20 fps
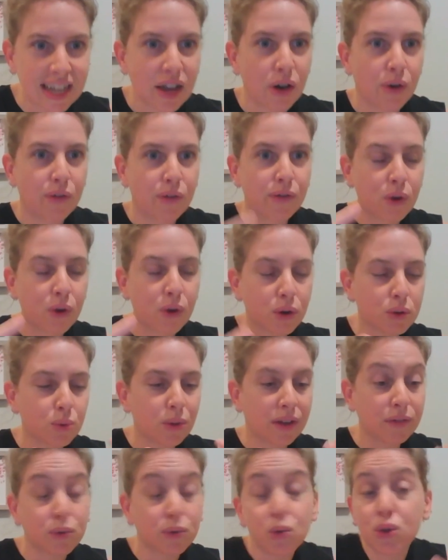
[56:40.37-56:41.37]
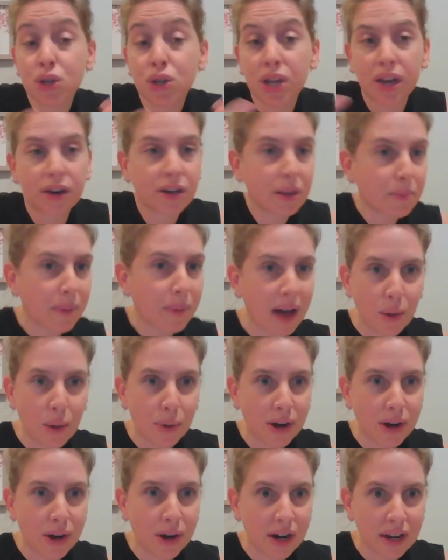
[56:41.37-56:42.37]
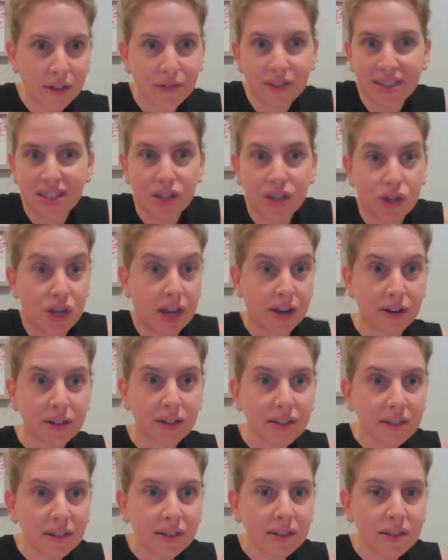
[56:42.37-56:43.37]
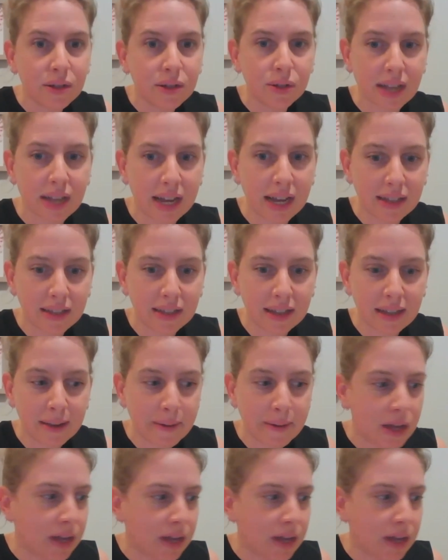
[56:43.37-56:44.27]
Of course we have to share the power if it's shared society,